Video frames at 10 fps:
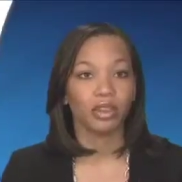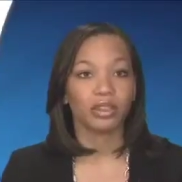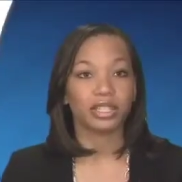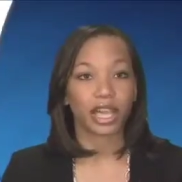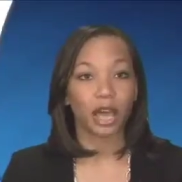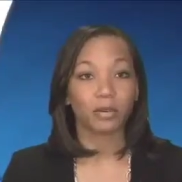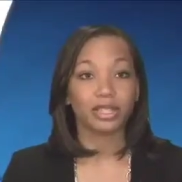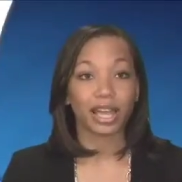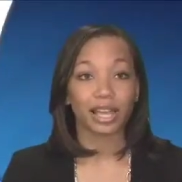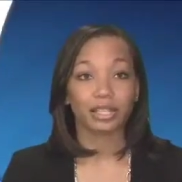The Dow
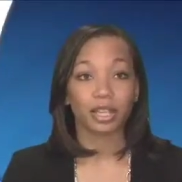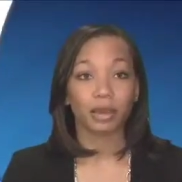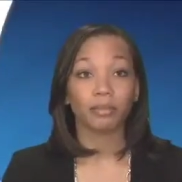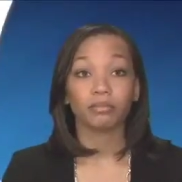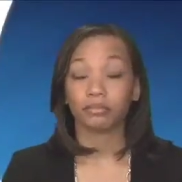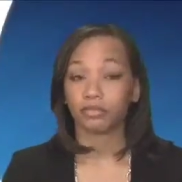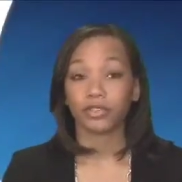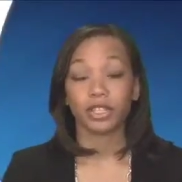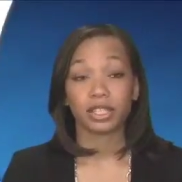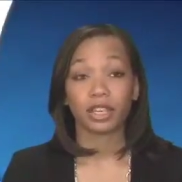was last up
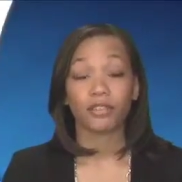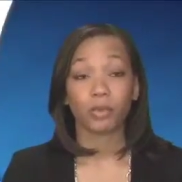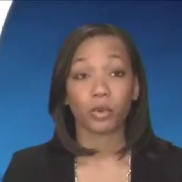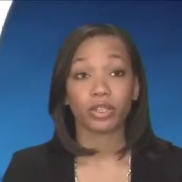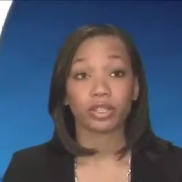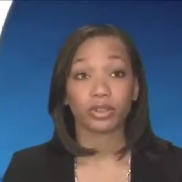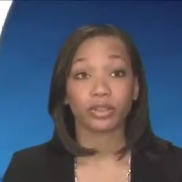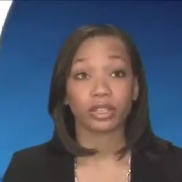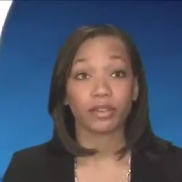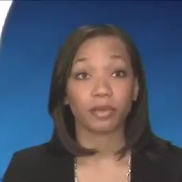
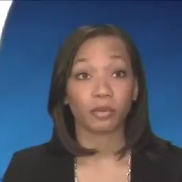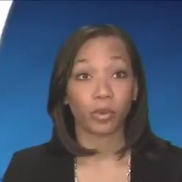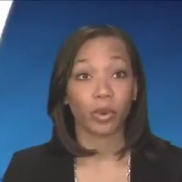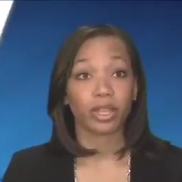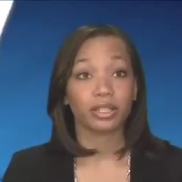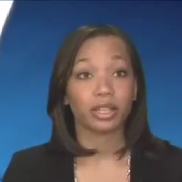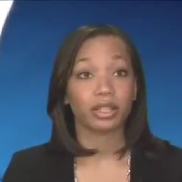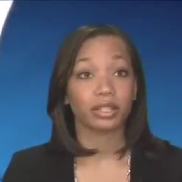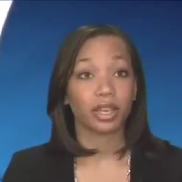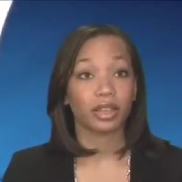57.07 points
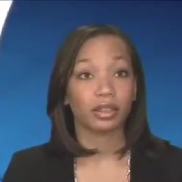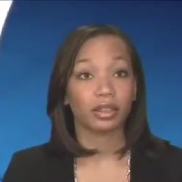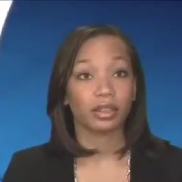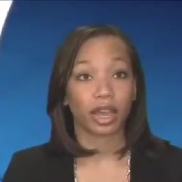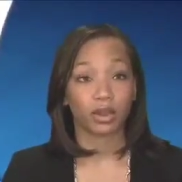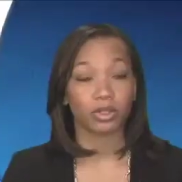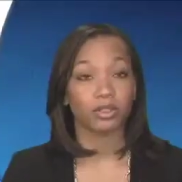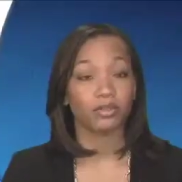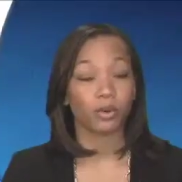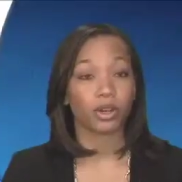at
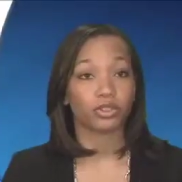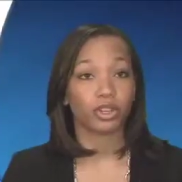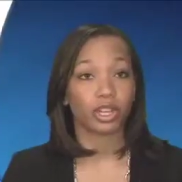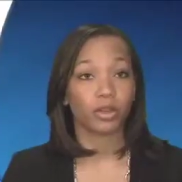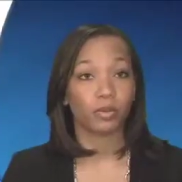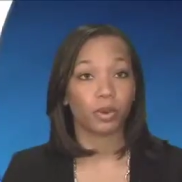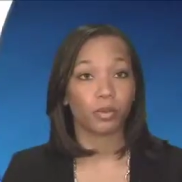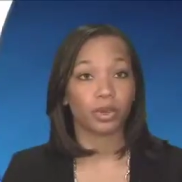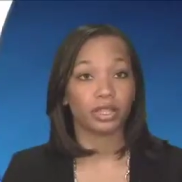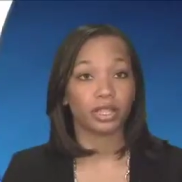
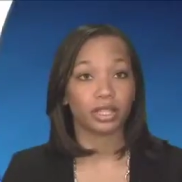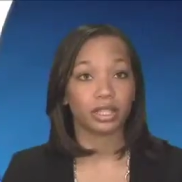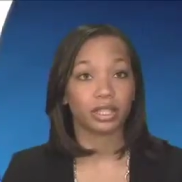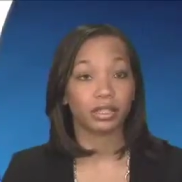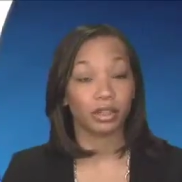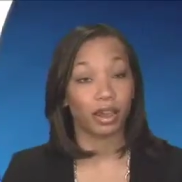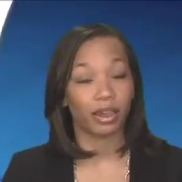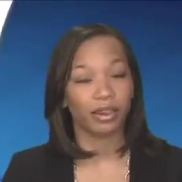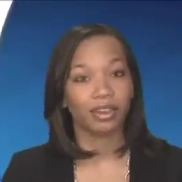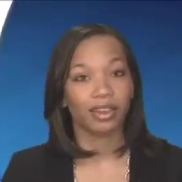
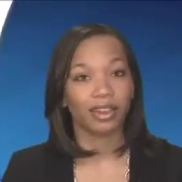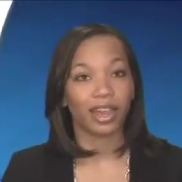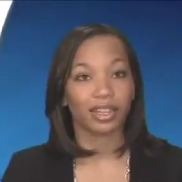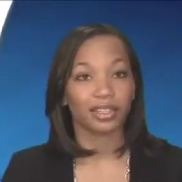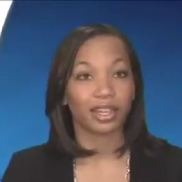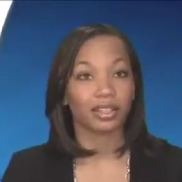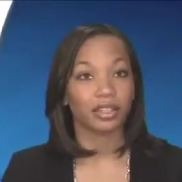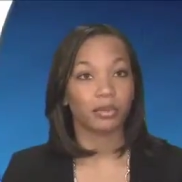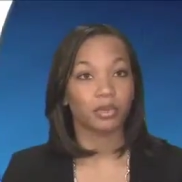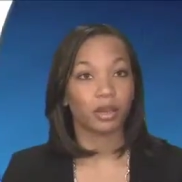10,481.69. Nasdaq
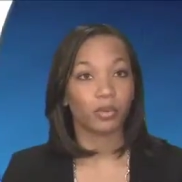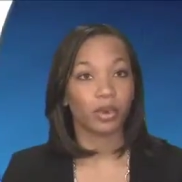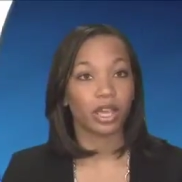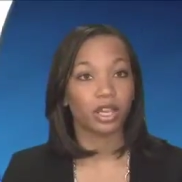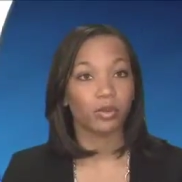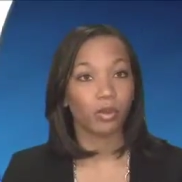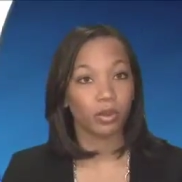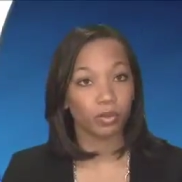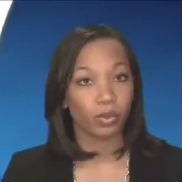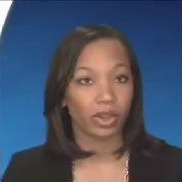is up
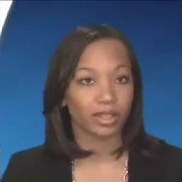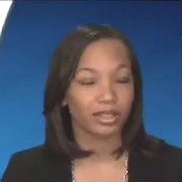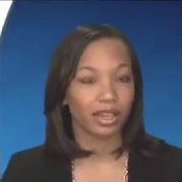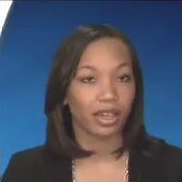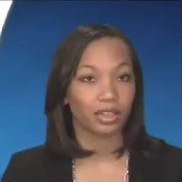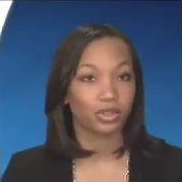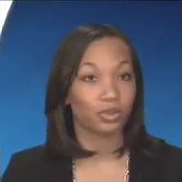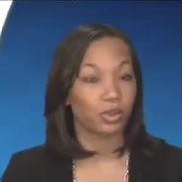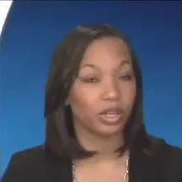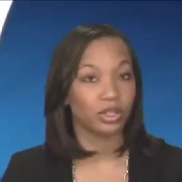10.81 points at
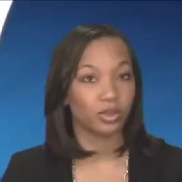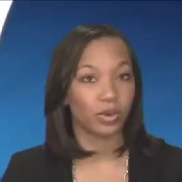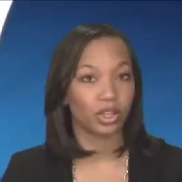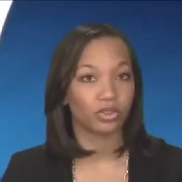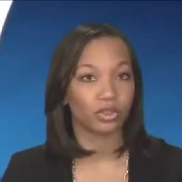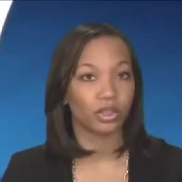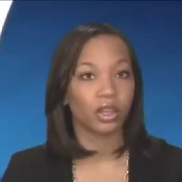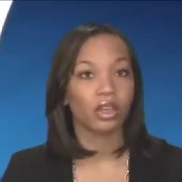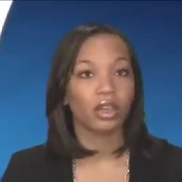2,200.